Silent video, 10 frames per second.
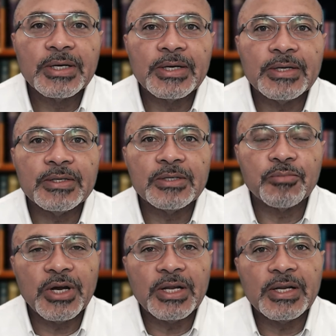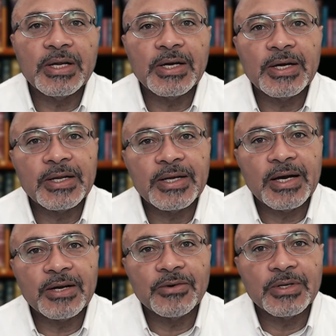can spread
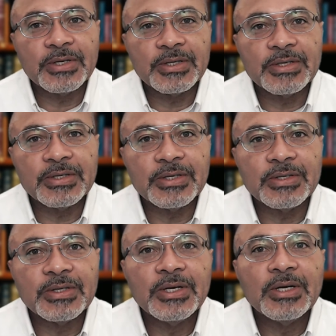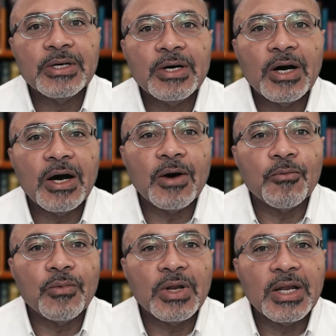diarrheal illnesses.
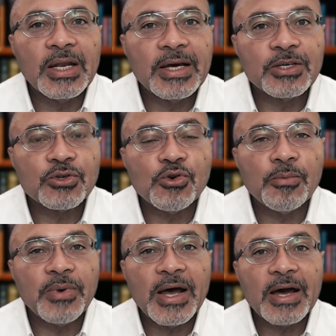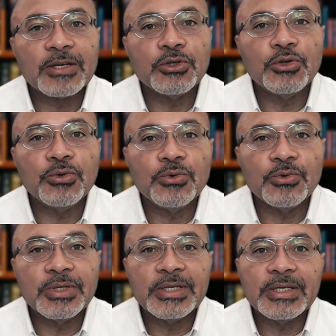Let us go back
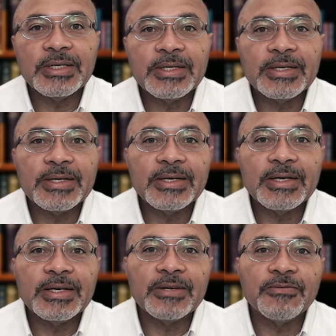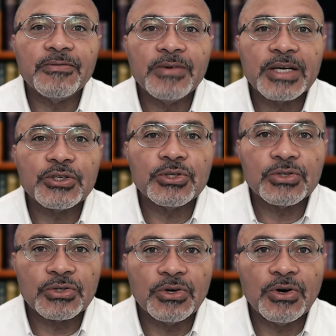to the
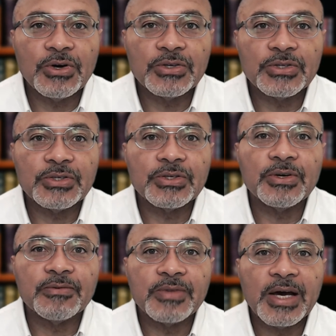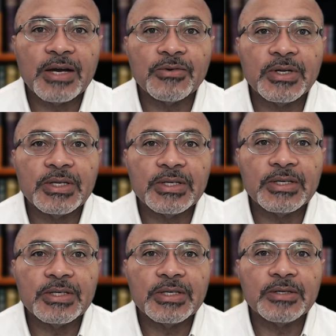infectious causes of diarrheal
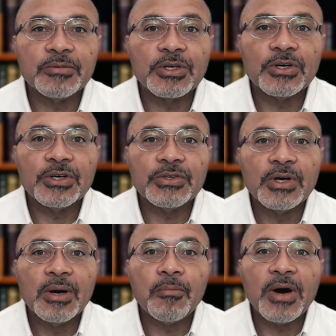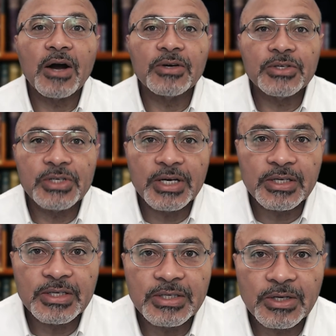illnesses, because
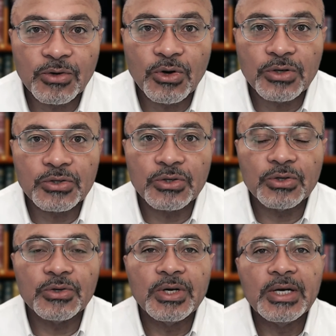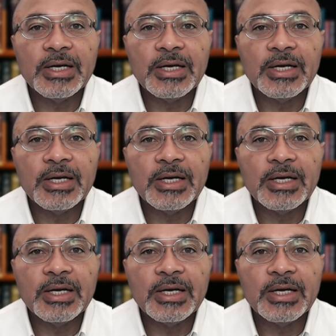parasites are also